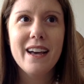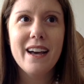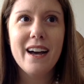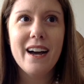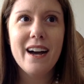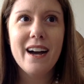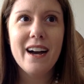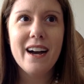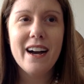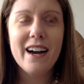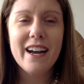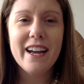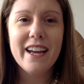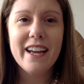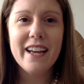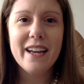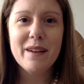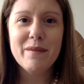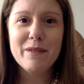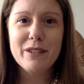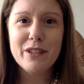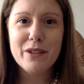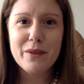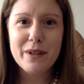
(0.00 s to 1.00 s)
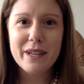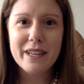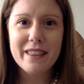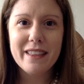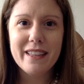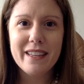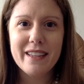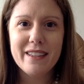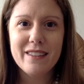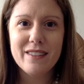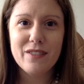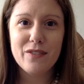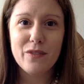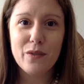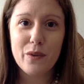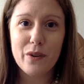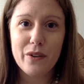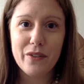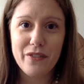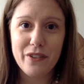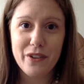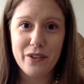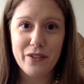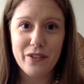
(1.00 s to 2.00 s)
I am doing this for
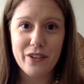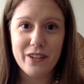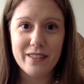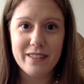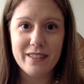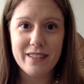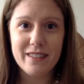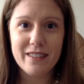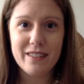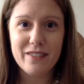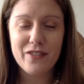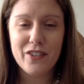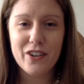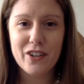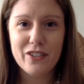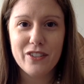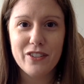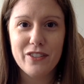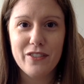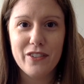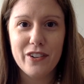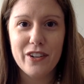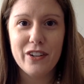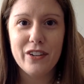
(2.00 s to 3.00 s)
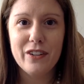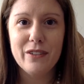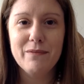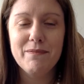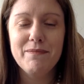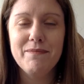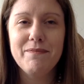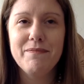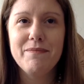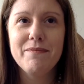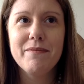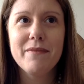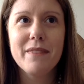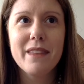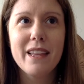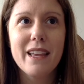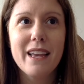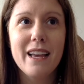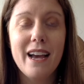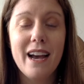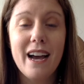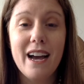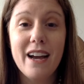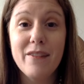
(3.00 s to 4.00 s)
a few reasons. First of all,
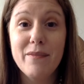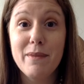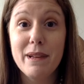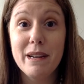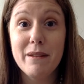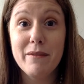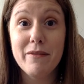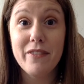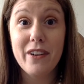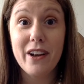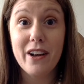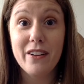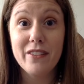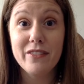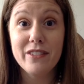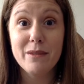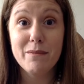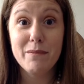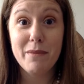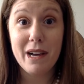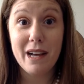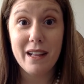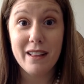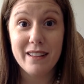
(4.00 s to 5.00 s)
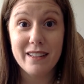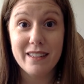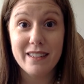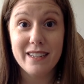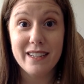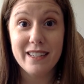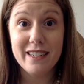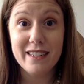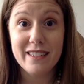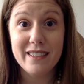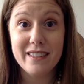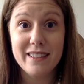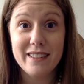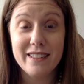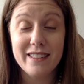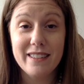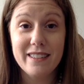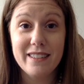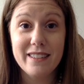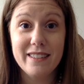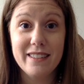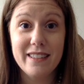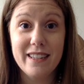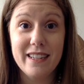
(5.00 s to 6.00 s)
I've been involved in politics
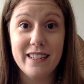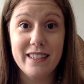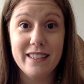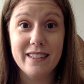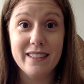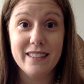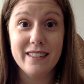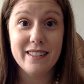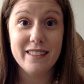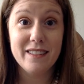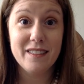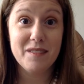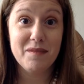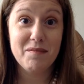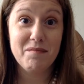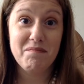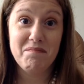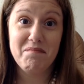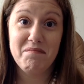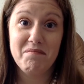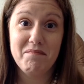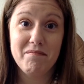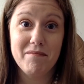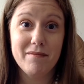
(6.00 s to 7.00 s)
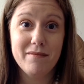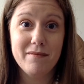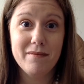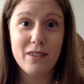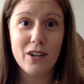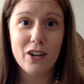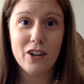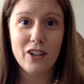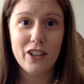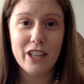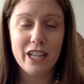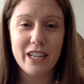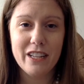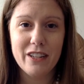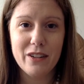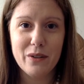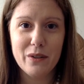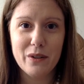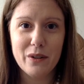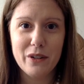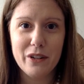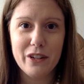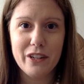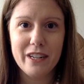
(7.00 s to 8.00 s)
since early
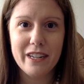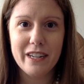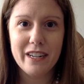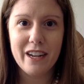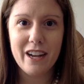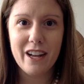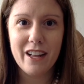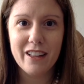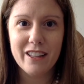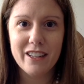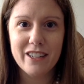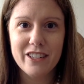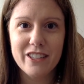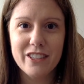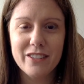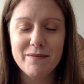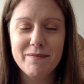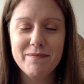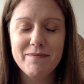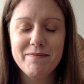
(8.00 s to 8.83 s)
adulthood in college.